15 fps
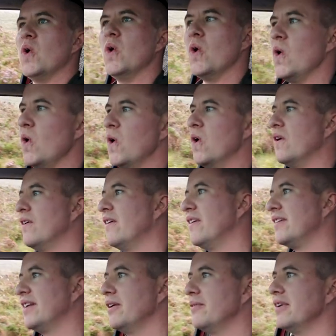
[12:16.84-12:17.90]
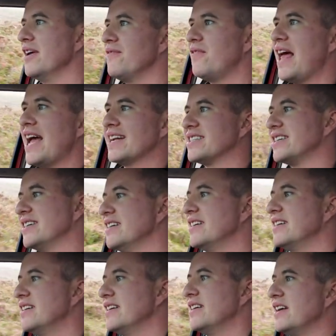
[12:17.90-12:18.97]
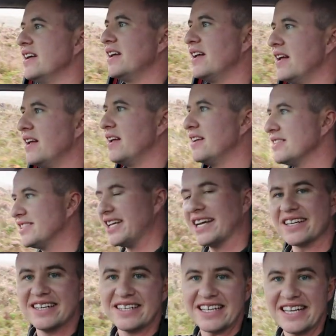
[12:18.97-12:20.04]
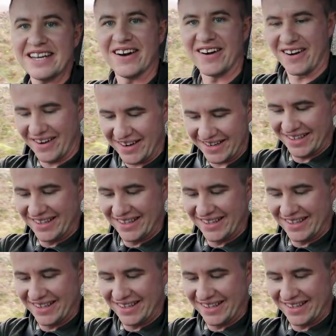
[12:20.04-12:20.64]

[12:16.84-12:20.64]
Oh, and we're on flat. Second gear.